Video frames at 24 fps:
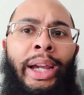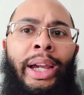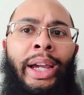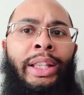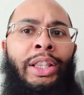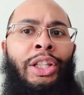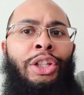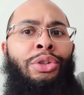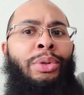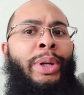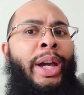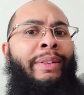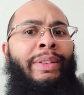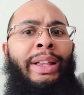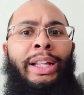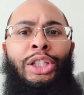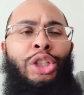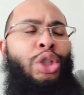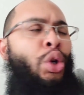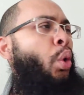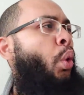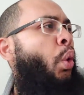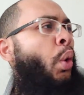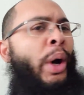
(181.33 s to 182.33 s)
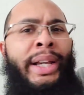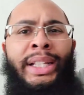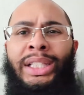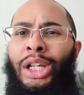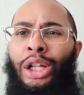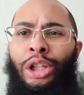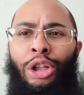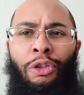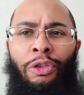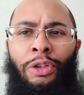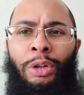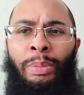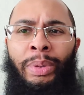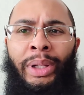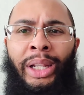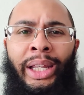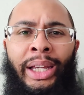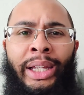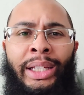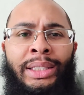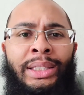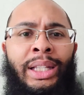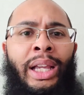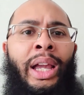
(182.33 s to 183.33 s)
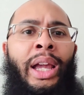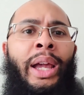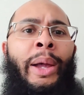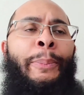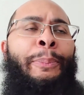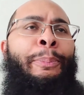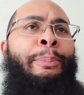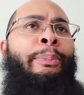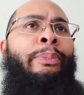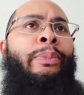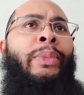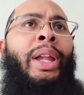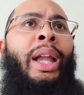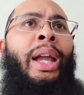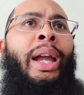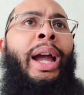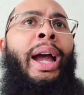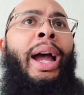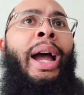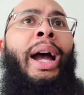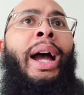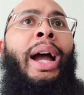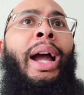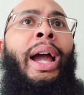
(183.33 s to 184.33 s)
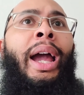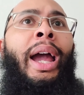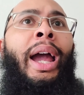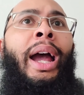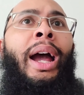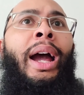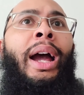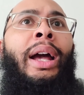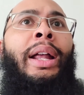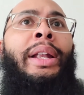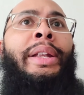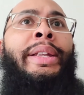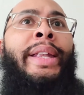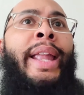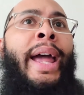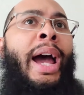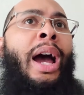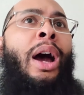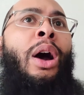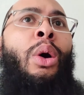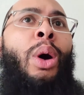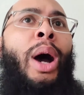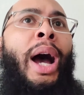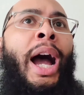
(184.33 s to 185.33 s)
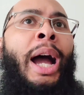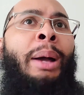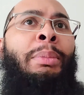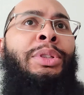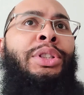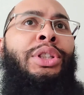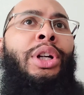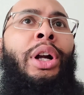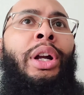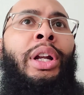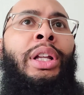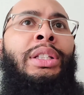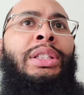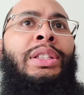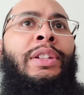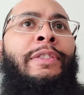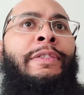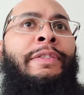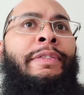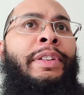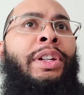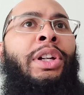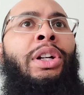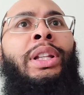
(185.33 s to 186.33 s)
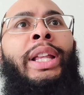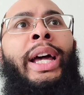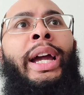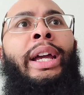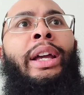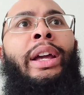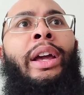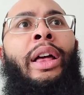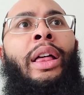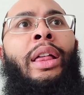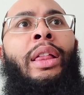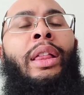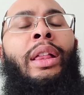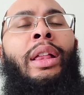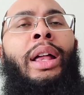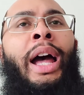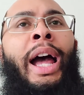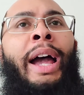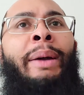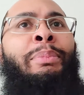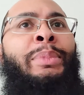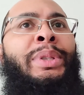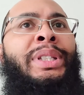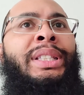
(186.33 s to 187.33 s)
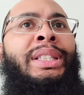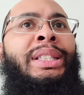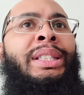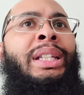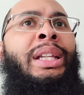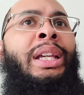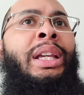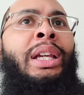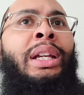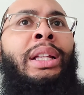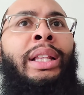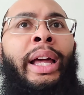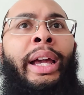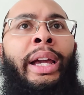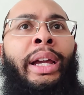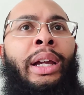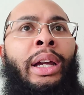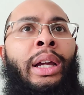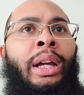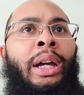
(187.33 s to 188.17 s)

And then you have like toys all over the place. Now, I'm starting to feel like I'm seeing like,